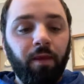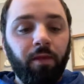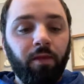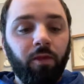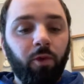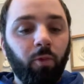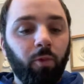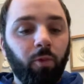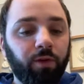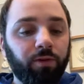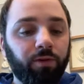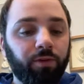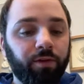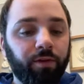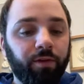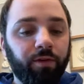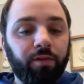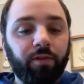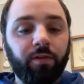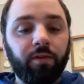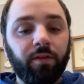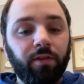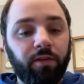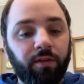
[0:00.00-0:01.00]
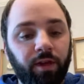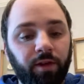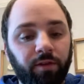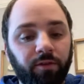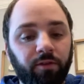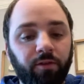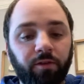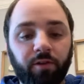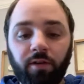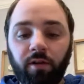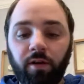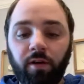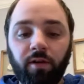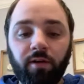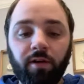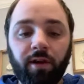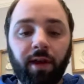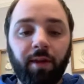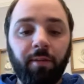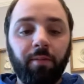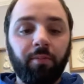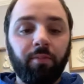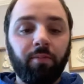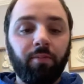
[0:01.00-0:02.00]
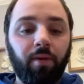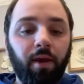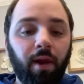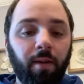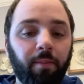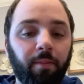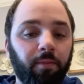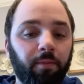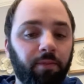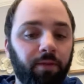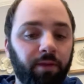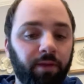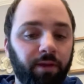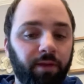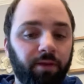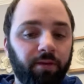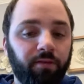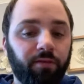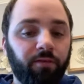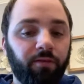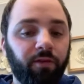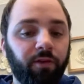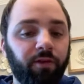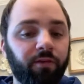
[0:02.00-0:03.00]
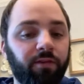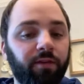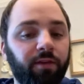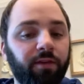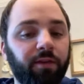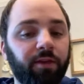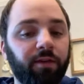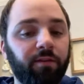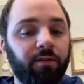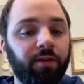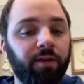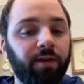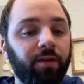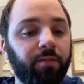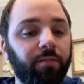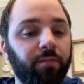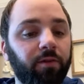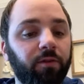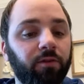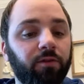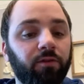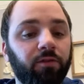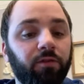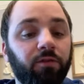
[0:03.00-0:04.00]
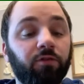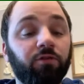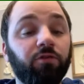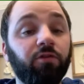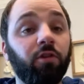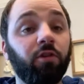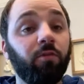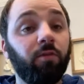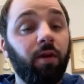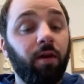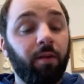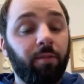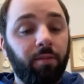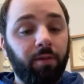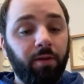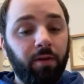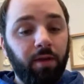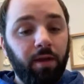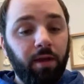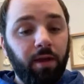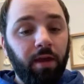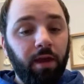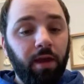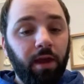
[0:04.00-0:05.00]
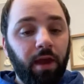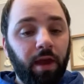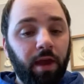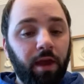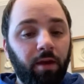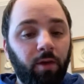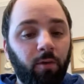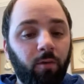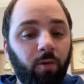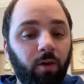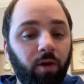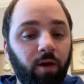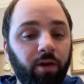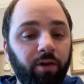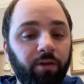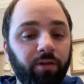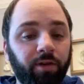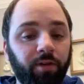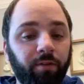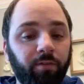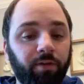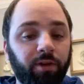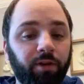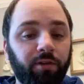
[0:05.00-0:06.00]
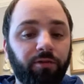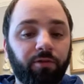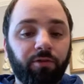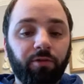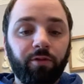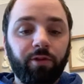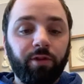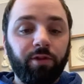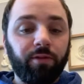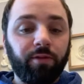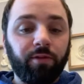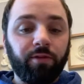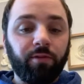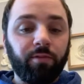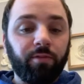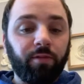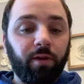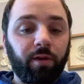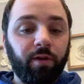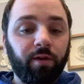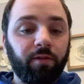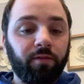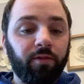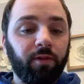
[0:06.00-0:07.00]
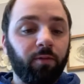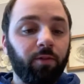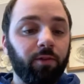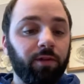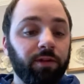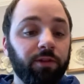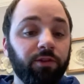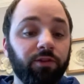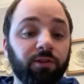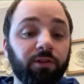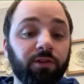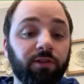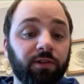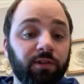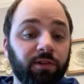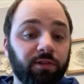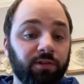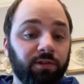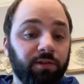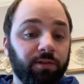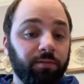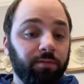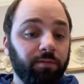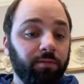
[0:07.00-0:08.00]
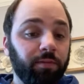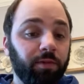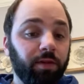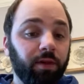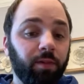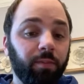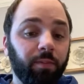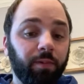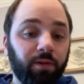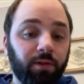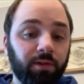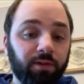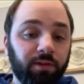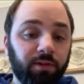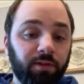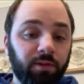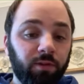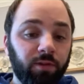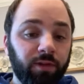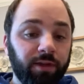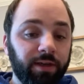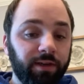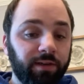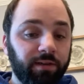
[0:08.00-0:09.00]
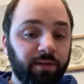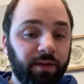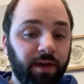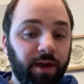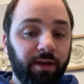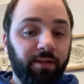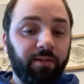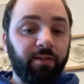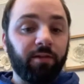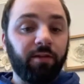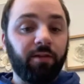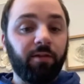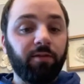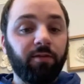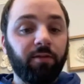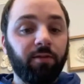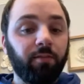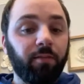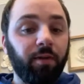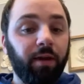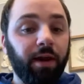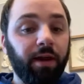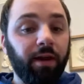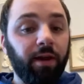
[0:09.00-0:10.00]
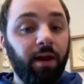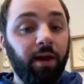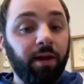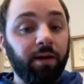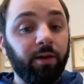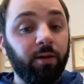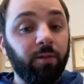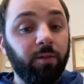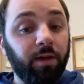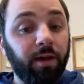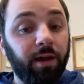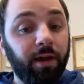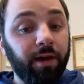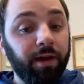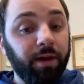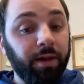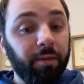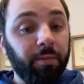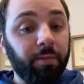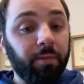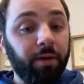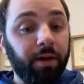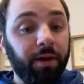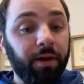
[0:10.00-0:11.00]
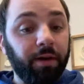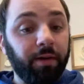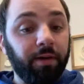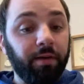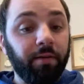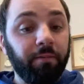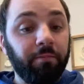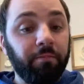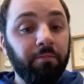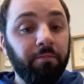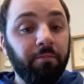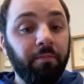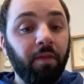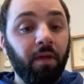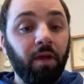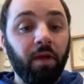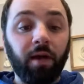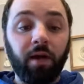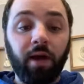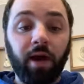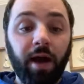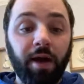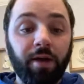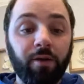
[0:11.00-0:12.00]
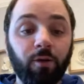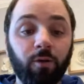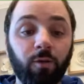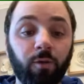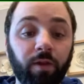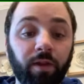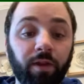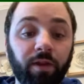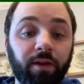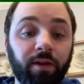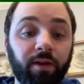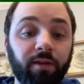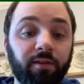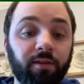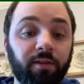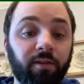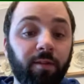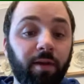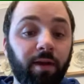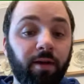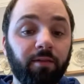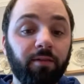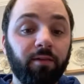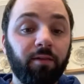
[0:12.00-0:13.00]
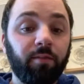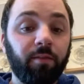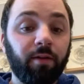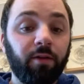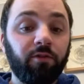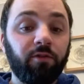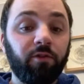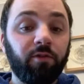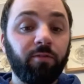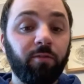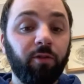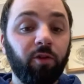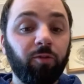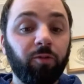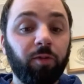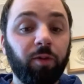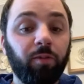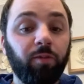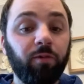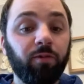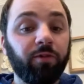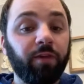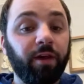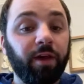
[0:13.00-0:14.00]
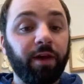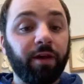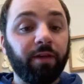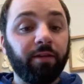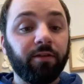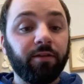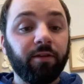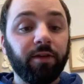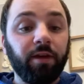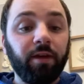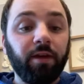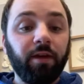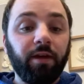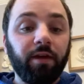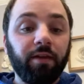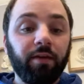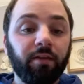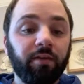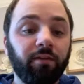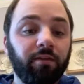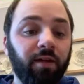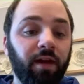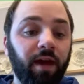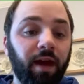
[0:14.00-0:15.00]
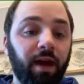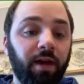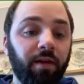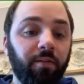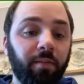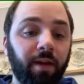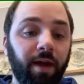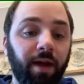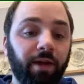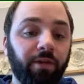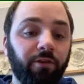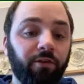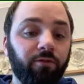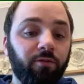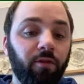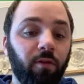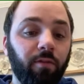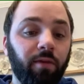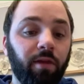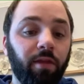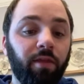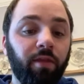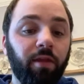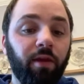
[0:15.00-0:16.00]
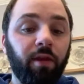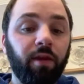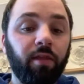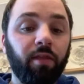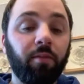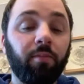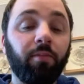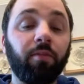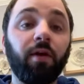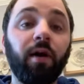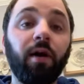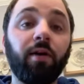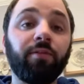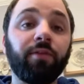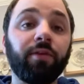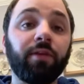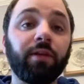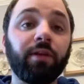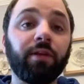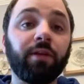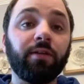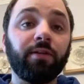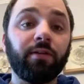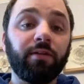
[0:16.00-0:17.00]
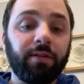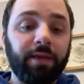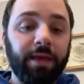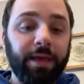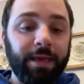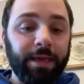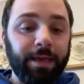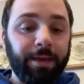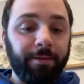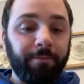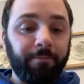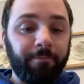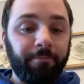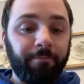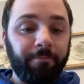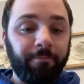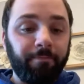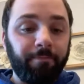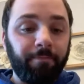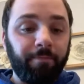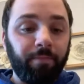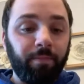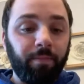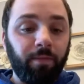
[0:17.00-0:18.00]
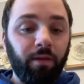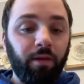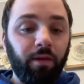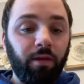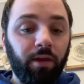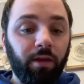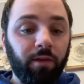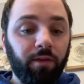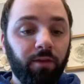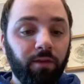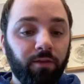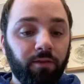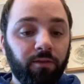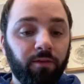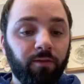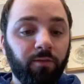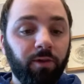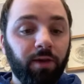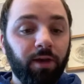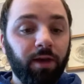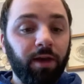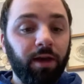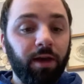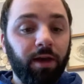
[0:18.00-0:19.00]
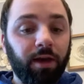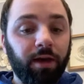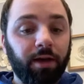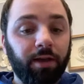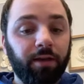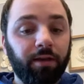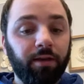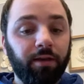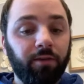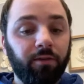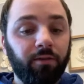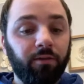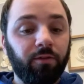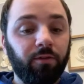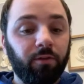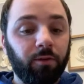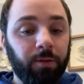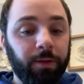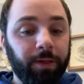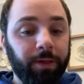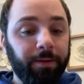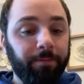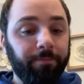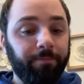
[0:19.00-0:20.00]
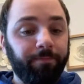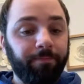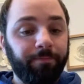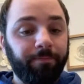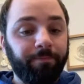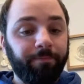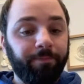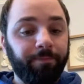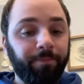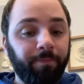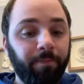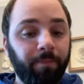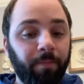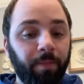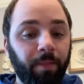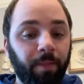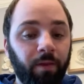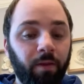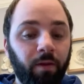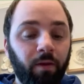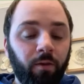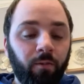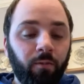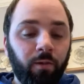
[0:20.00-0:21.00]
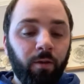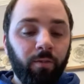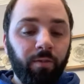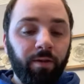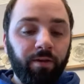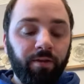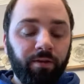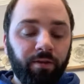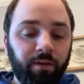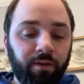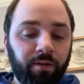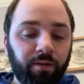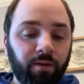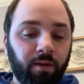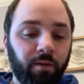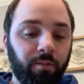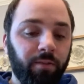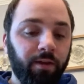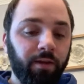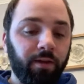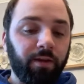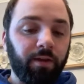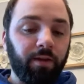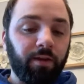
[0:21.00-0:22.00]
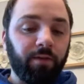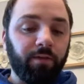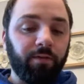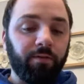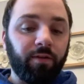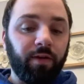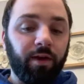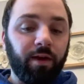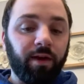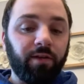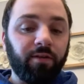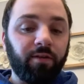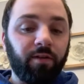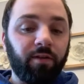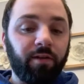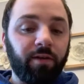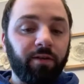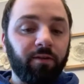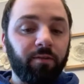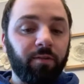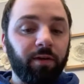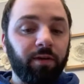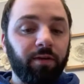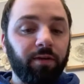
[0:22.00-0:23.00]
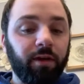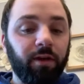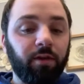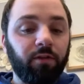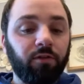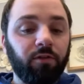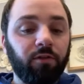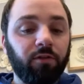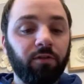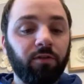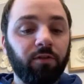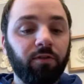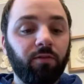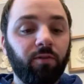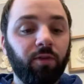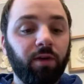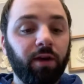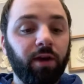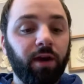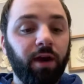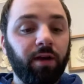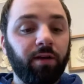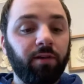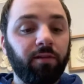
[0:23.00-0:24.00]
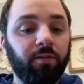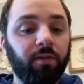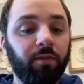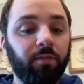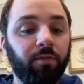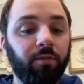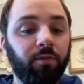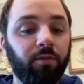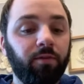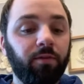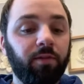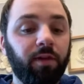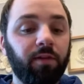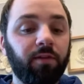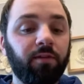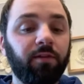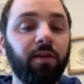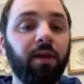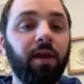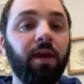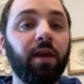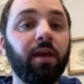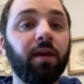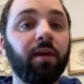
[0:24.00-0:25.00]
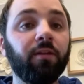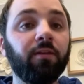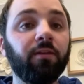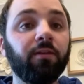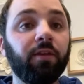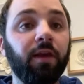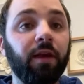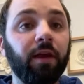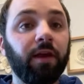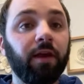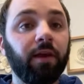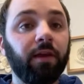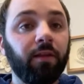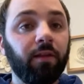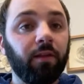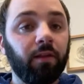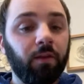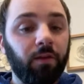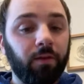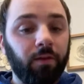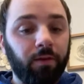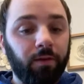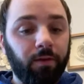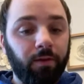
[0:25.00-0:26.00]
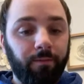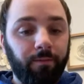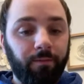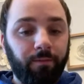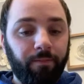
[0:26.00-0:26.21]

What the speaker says: The wilderness, the desert, aren't a proper place for a significant person to show up. And a wandering preacher who isn't part of the religious system, a person who gets executed by an occupying empire, a guy who really doesn't amount to much in most people's eyes, does not match what we think the prophet is saying. Yet this is what God is doing. When we see something that defies our expectations of what God is up to, let's take a second look.